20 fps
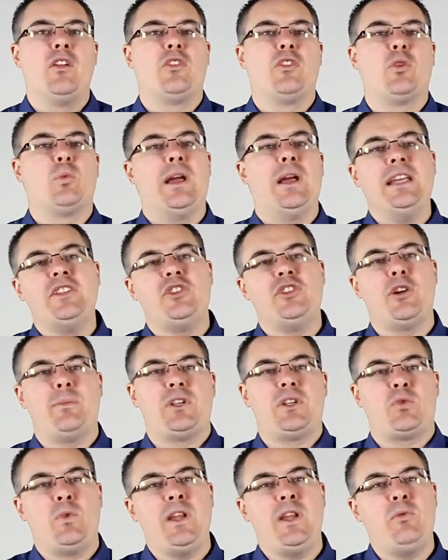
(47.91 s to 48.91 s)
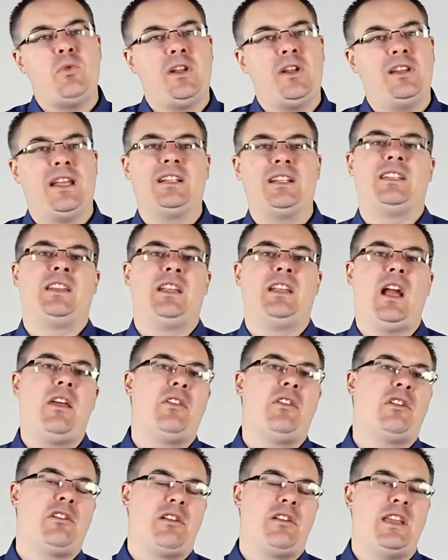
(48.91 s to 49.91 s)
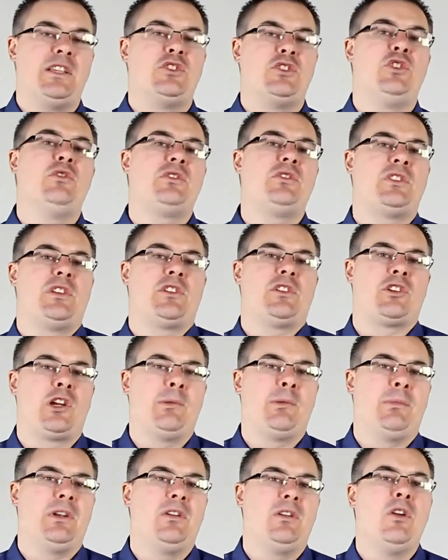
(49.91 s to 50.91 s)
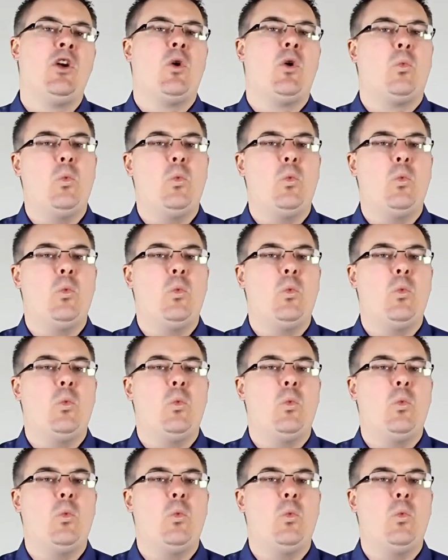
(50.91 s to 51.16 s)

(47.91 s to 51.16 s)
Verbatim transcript: The ratio between one leg to the other is used to determine